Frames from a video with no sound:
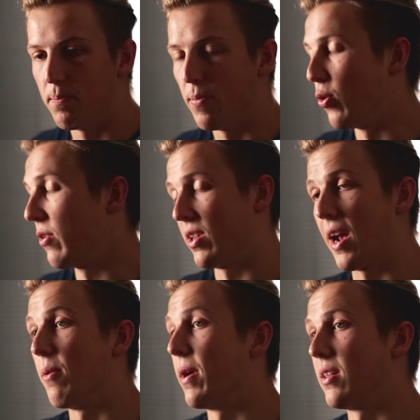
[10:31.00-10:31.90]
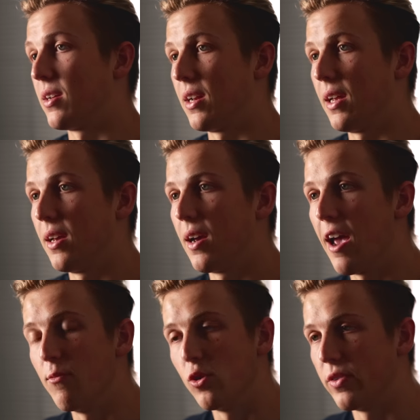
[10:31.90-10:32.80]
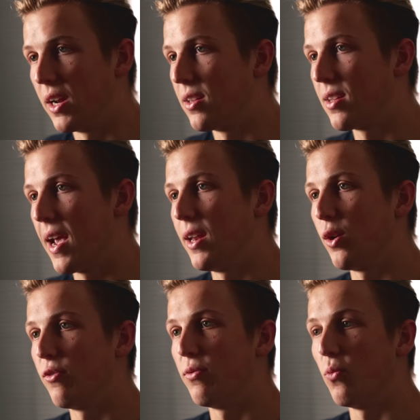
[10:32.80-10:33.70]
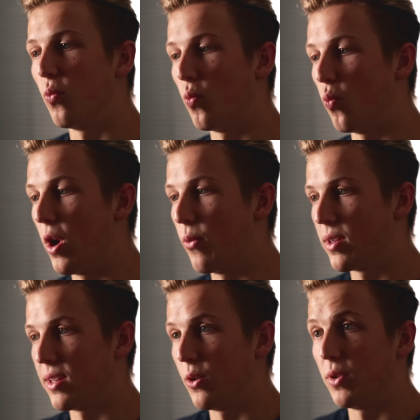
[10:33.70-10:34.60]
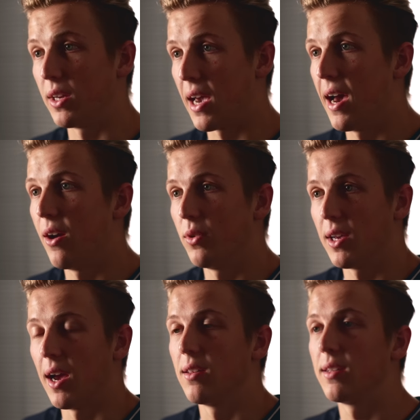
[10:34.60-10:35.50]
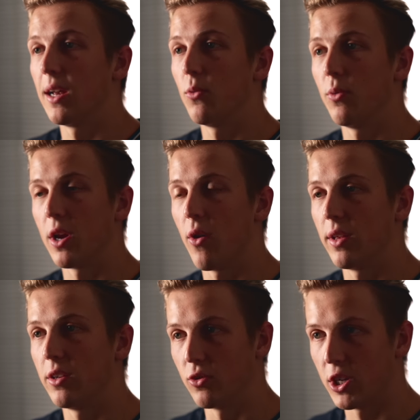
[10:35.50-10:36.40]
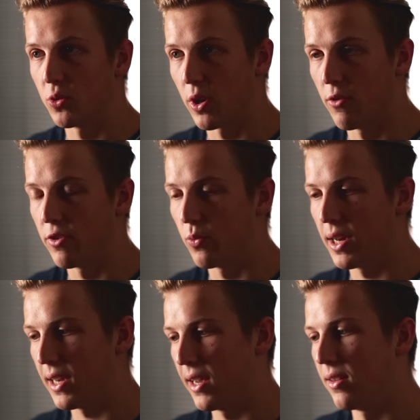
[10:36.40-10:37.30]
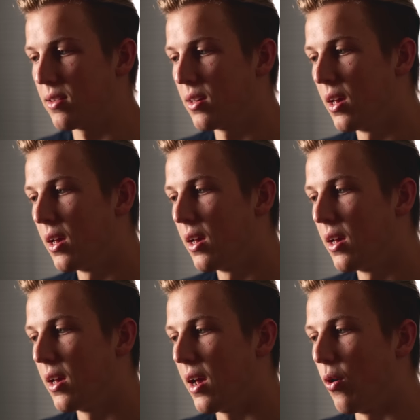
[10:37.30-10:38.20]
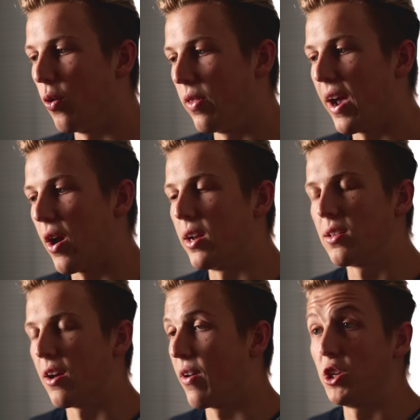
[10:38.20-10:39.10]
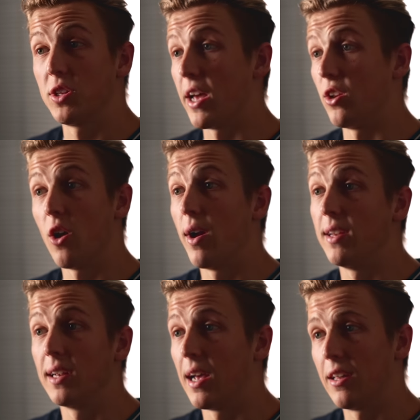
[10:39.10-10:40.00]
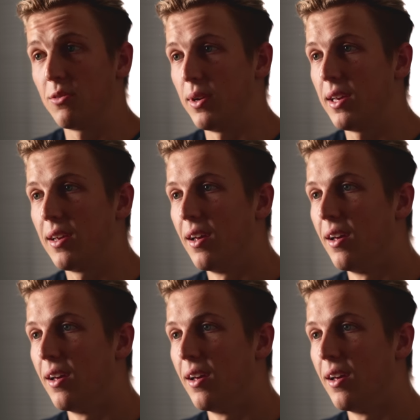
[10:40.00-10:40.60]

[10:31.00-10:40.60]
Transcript: build everything up. Basically, I have more of an understanding of where we're sitting with the car, with the car setup, where we're going, the direction we're going for the weekends, that kind of stuff. I just had no idea last week.